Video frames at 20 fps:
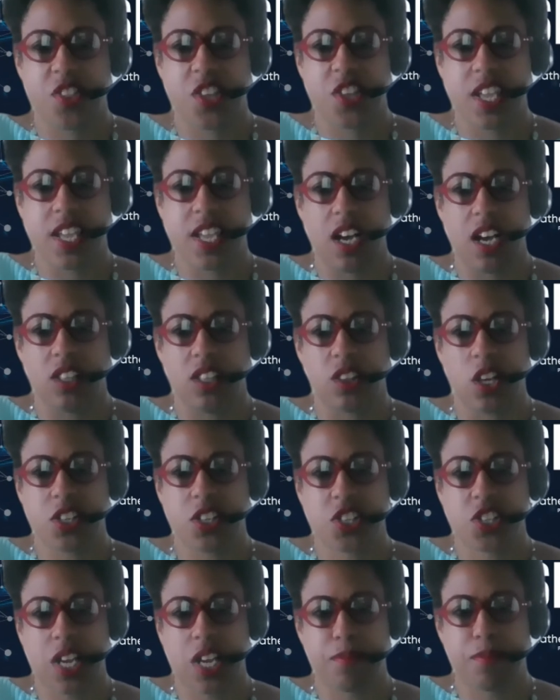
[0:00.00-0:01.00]
The
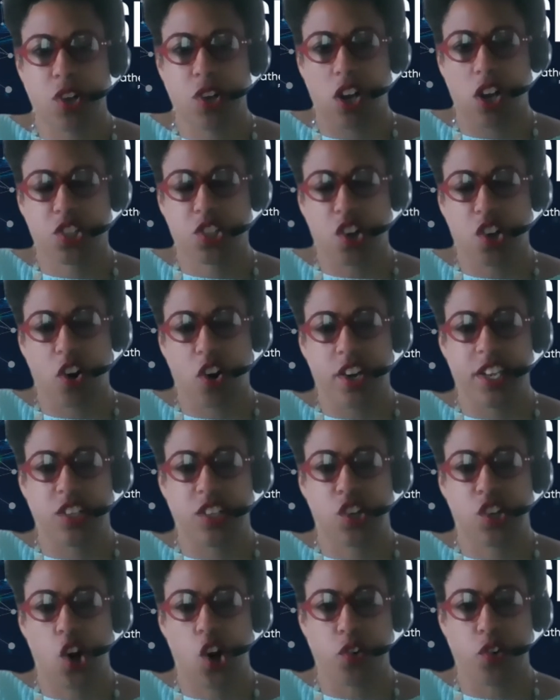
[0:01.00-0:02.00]
lunchtime talks are
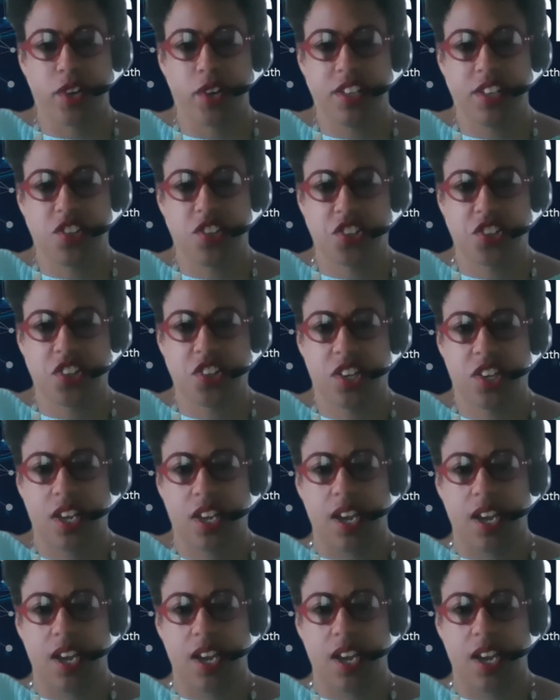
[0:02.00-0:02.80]
encouraged.